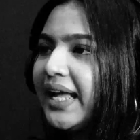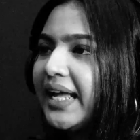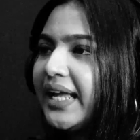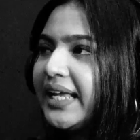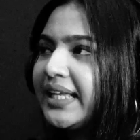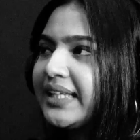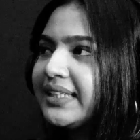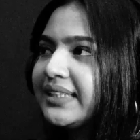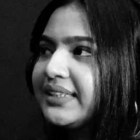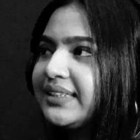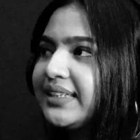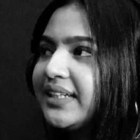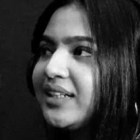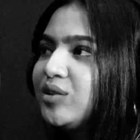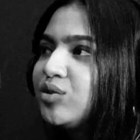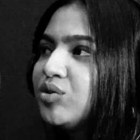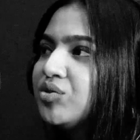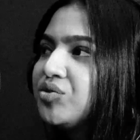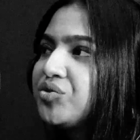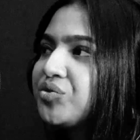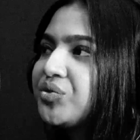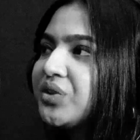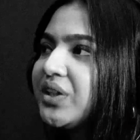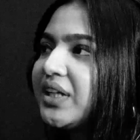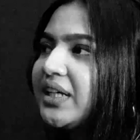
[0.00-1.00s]
And
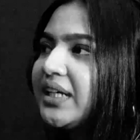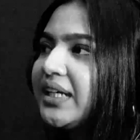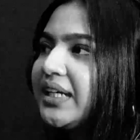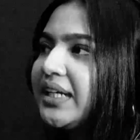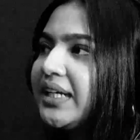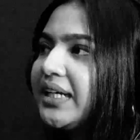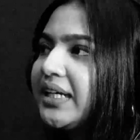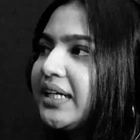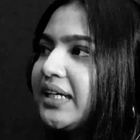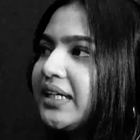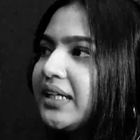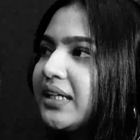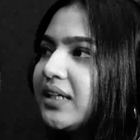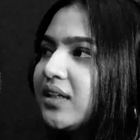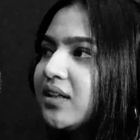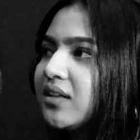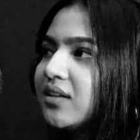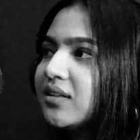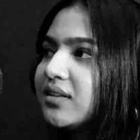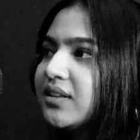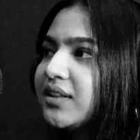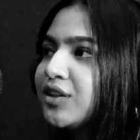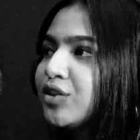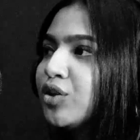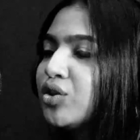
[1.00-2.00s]

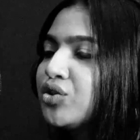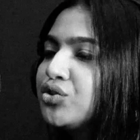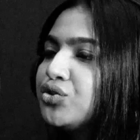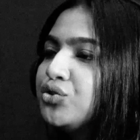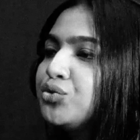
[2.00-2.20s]
they're not